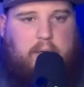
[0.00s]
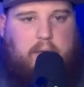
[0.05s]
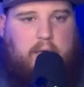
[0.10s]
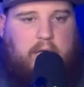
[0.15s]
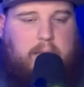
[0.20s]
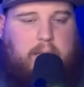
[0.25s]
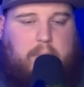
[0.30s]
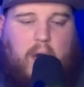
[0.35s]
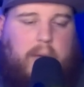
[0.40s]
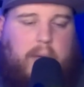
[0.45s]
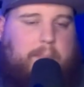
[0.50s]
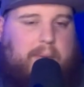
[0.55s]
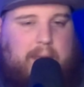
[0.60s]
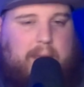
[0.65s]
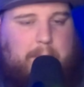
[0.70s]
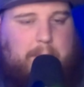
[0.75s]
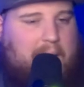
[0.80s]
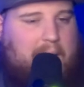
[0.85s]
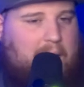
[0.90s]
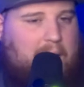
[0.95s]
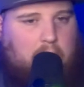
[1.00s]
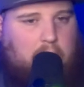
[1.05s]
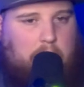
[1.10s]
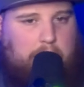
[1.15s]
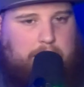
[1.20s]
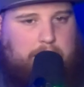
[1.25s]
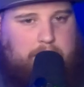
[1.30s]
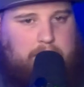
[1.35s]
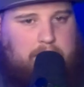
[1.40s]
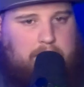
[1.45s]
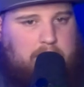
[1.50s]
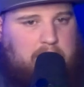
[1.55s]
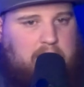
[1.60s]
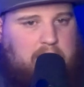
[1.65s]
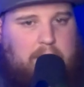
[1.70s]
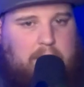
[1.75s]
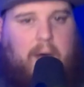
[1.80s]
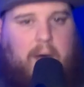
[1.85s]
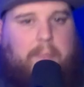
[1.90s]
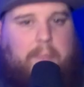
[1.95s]
He might be a backup.
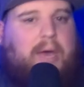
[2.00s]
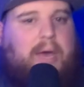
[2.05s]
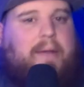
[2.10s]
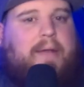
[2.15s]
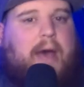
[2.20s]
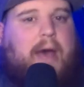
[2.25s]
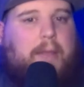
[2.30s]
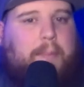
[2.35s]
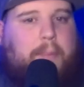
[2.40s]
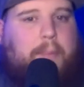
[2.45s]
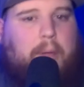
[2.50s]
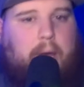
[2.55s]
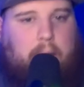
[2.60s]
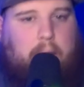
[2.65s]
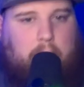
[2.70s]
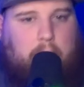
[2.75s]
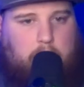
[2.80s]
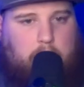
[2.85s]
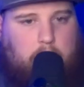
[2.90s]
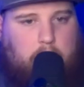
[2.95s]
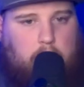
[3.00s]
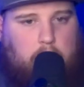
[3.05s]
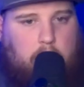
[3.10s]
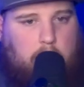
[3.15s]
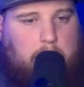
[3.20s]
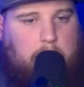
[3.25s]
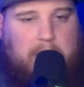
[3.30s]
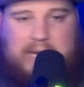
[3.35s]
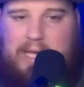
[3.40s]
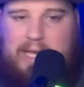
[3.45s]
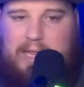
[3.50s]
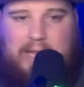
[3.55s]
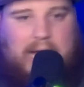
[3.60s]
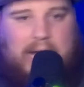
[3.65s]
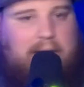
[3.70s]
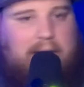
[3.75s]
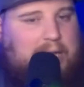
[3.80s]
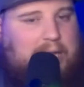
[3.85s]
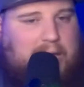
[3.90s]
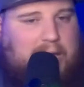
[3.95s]
He might be a depth player. But he is
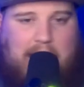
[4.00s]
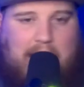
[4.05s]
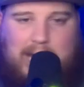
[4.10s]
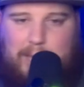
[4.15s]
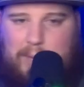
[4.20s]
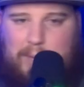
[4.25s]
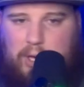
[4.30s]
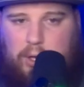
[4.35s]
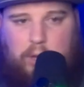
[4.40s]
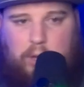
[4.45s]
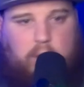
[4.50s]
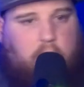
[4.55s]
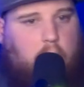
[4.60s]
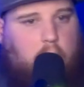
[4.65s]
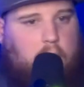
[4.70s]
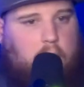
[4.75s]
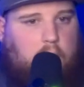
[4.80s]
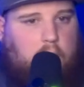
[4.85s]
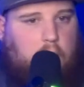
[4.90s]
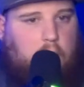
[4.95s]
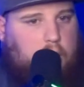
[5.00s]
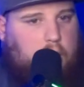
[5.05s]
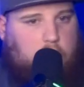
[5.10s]
not the guy to be a starter